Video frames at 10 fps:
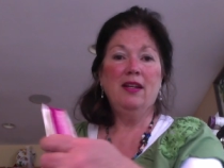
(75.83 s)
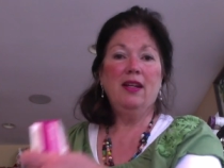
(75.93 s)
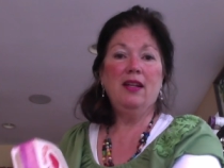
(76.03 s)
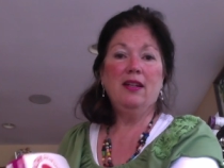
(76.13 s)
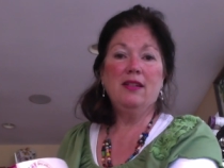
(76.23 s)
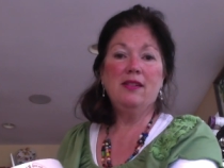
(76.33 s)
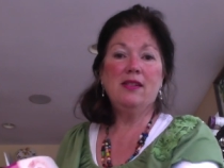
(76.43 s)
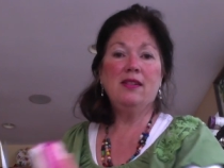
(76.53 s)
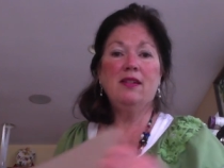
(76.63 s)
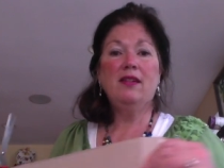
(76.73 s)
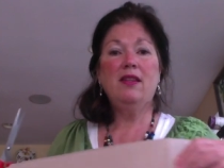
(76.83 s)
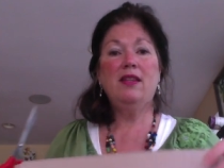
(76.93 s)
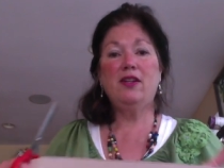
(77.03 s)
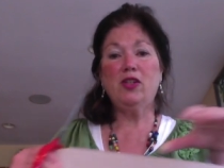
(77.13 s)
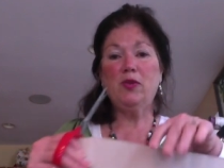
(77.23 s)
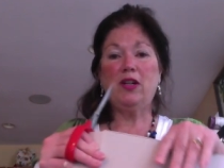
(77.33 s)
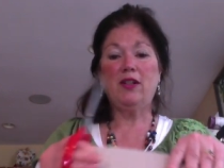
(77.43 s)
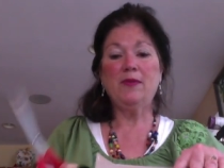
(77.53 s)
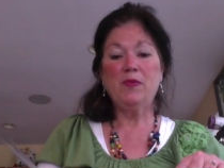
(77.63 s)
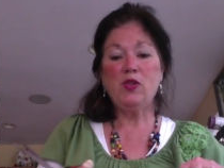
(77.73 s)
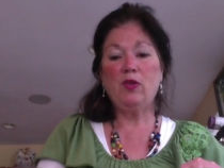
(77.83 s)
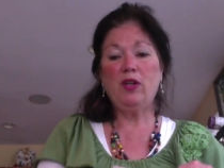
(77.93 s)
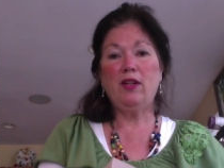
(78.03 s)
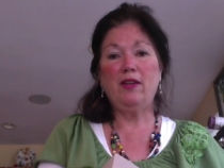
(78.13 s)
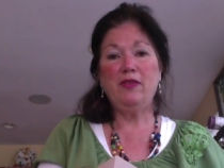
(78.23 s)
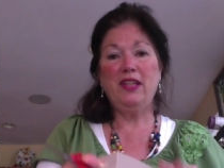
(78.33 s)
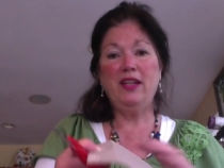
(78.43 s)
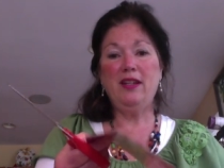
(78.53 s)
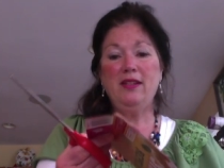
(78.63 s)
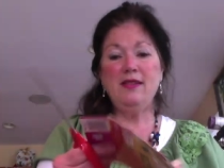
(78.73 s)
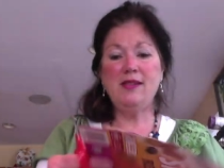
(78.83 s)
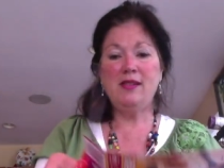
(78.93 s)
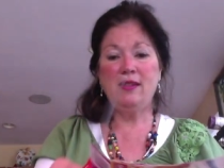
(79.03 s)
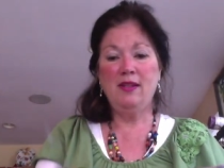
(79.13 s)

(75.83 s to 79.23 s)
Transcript: And there you are. So cut off the ends.